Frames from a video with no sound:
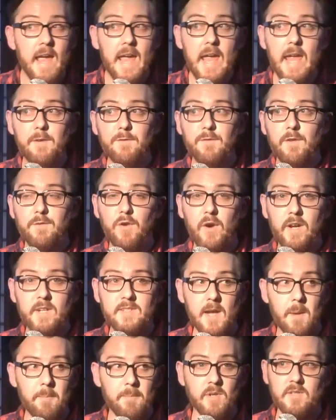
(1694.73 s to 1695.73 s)
If, for
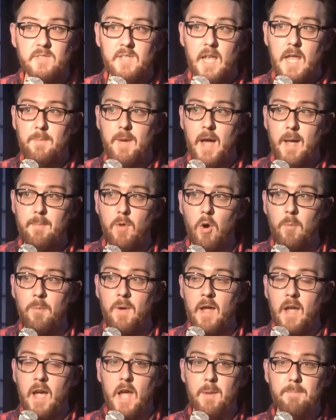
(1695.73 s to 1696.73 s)
example, say my mum
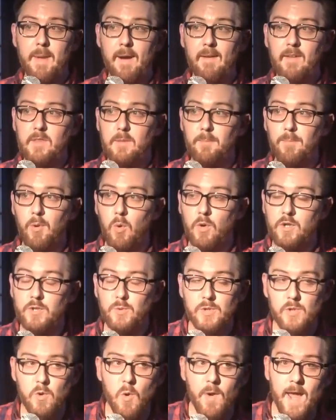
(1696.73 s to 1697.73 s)
had married the bloke she
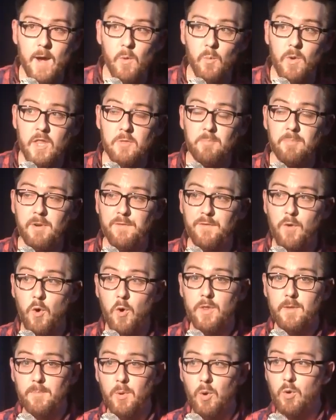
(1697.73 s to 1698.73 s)
was going out with
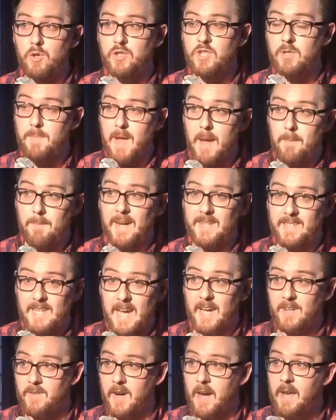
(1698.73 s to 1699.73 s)
before the bloke she met my
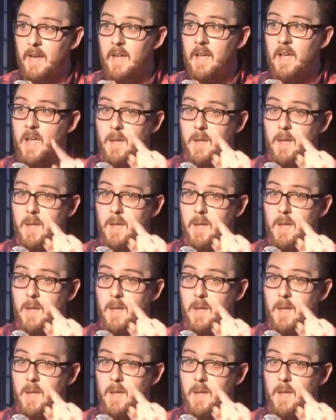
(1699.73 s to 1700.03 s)
dad, right?